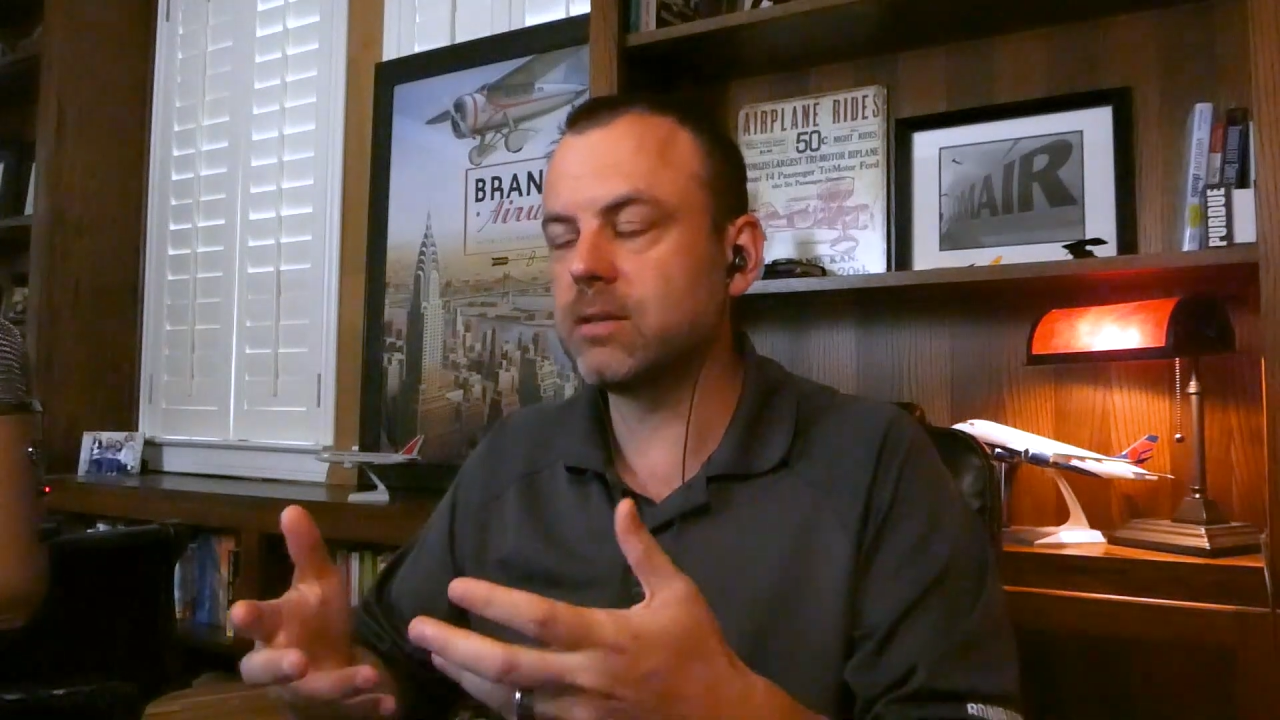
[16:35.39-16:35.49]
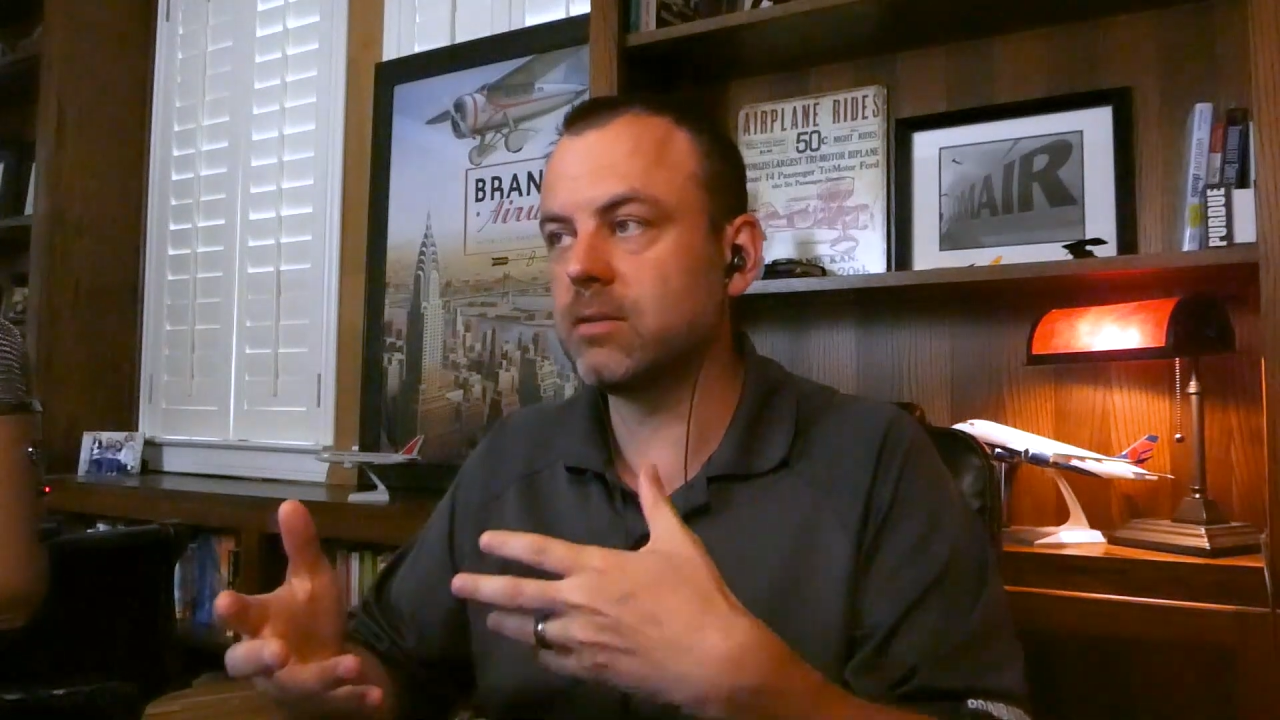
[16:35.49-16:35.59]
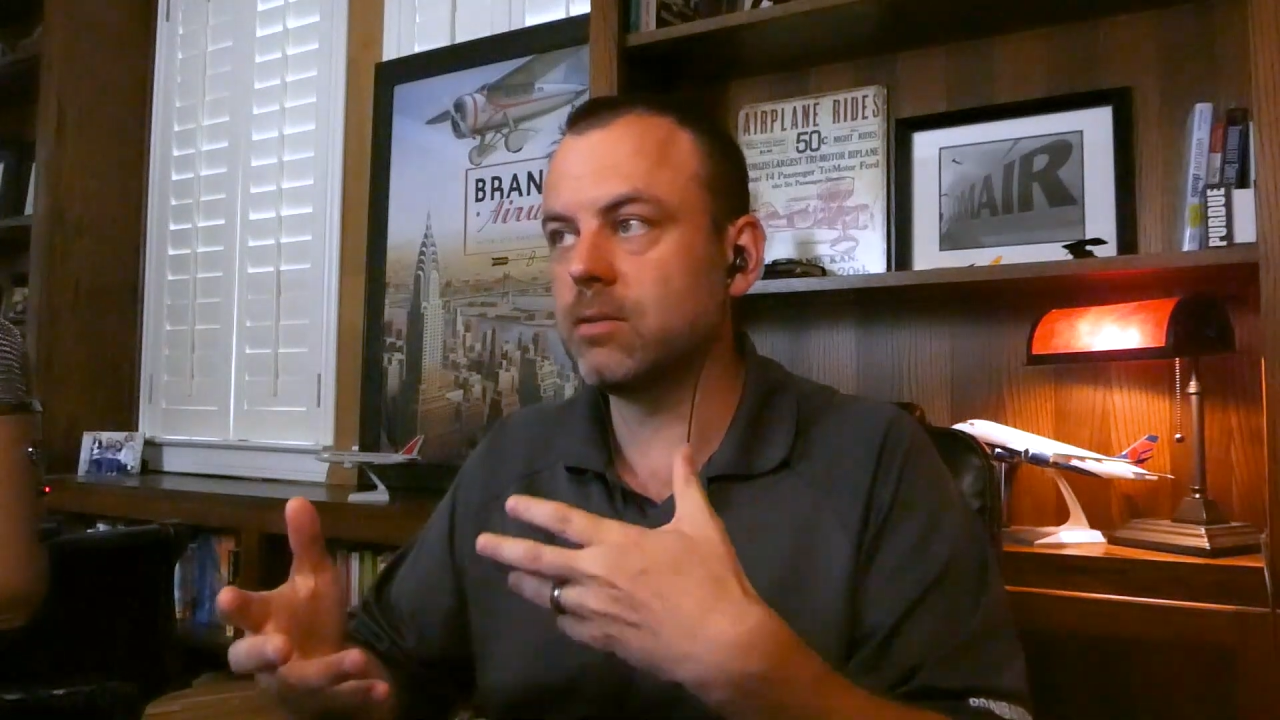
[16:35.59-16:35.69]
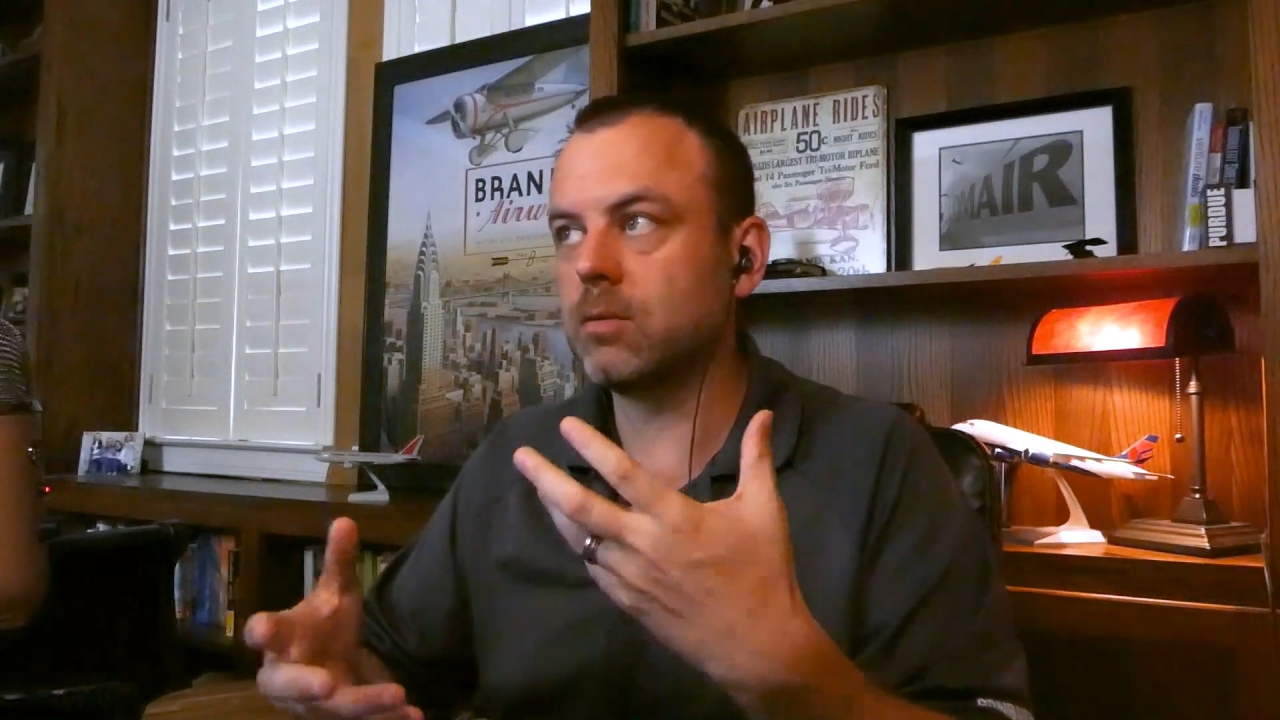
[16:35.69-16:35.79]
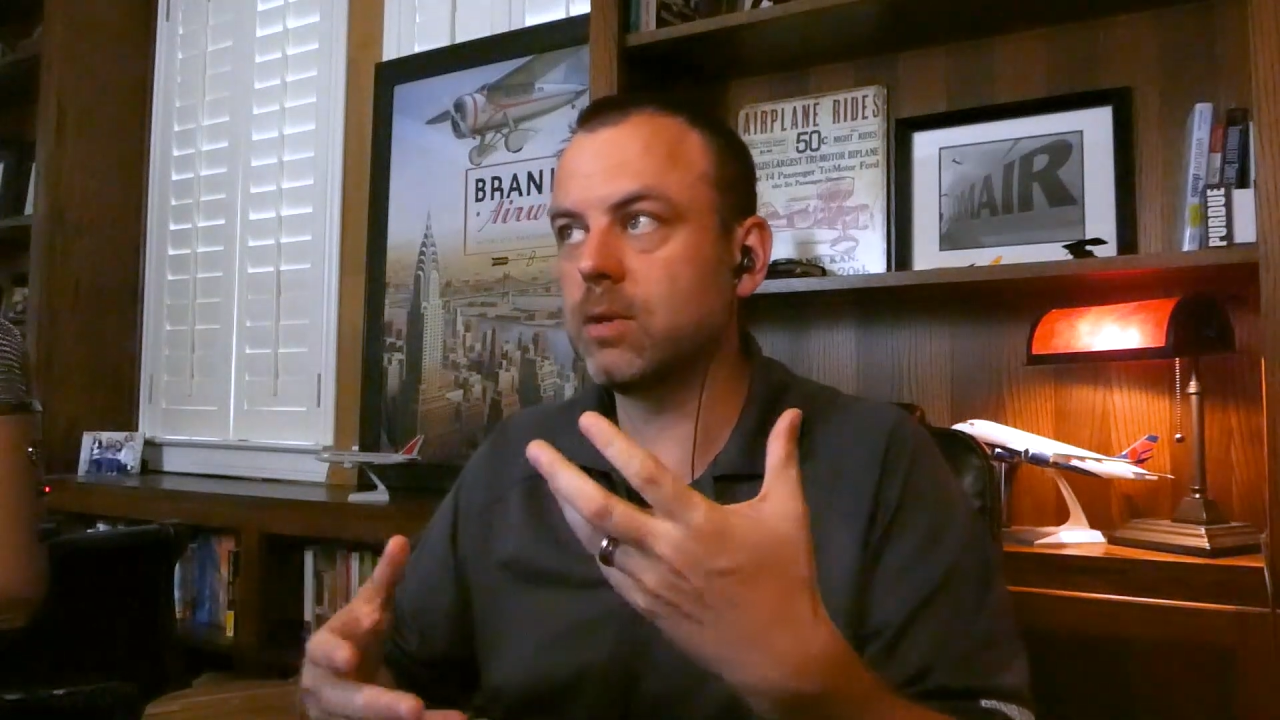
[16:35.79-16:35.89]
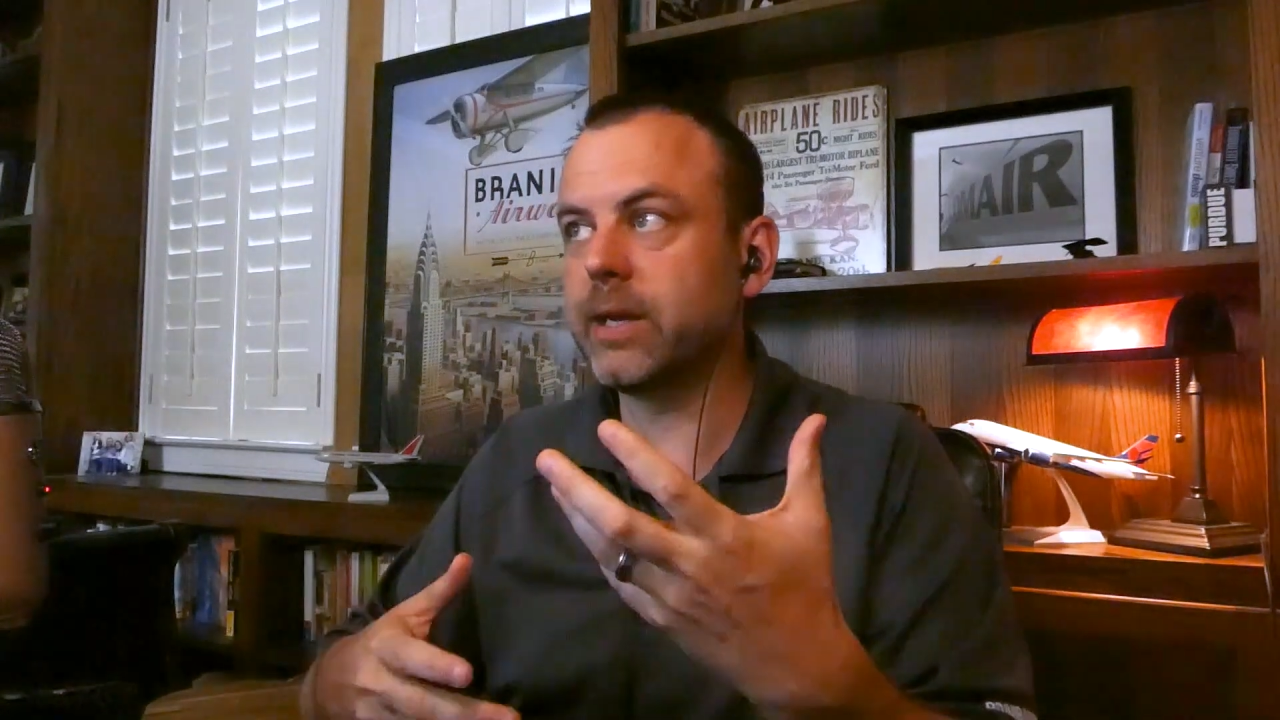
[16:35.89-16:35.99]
to